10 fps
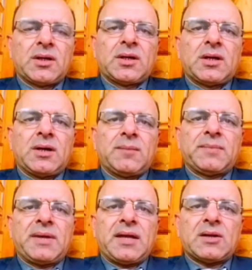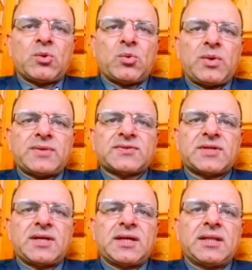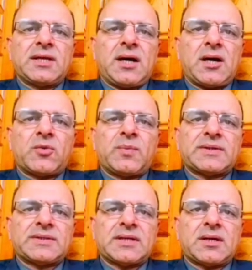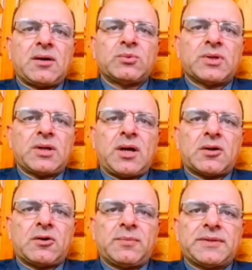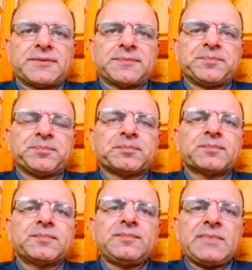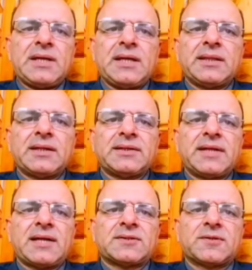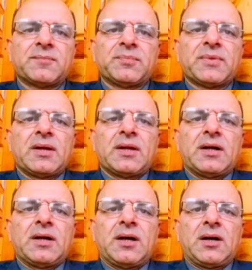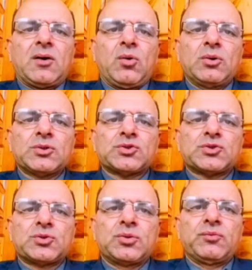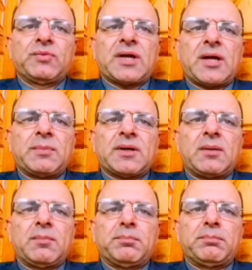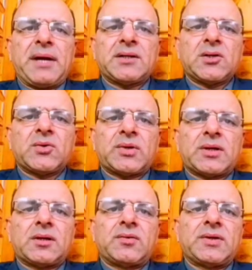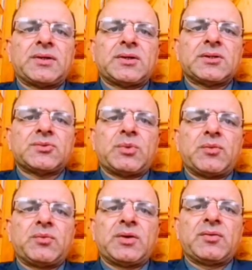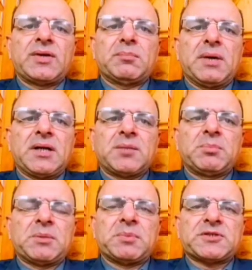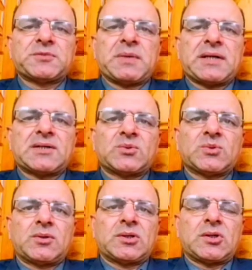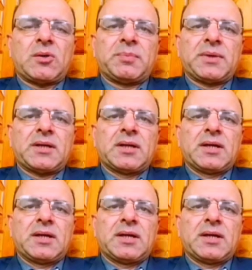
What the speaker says: and questioning the arguments and counter arguments in the text. Also, we can become better critical readers when we read multiple perspectives on a topic,